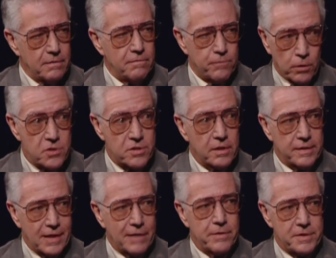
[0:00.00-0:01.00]
virtually
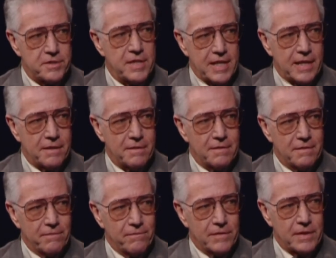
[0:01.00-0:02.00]
every scene
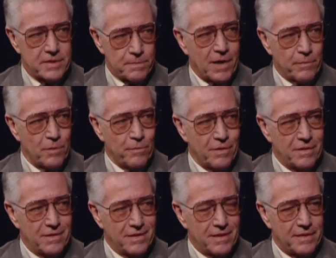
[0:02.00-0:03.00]
is memorable.
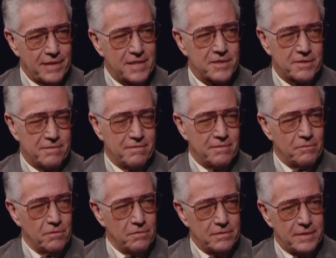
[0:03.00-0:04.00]
And that's, yeah.
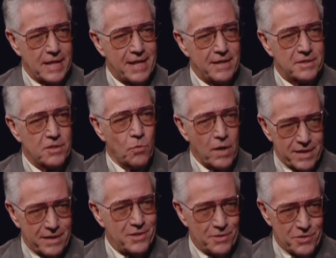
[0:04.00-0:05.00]
that is quite
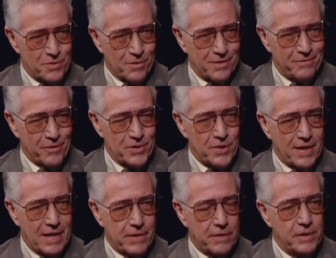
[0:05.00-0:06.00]
unusual, where you have
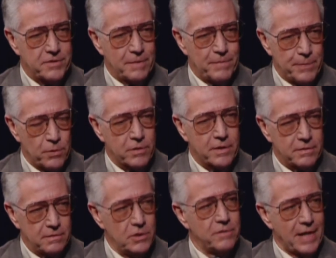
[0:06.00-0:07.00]
mm-hmm. every scene. People can,
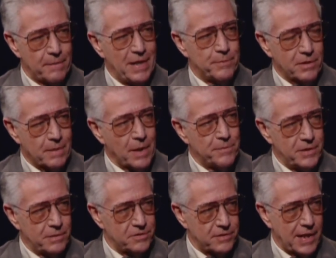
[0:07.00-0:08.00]
you've had people come up to you
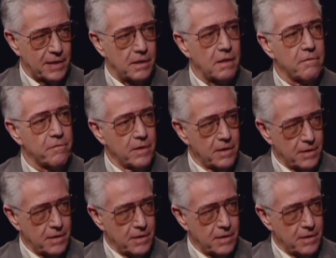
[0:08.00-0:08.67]
and say, I love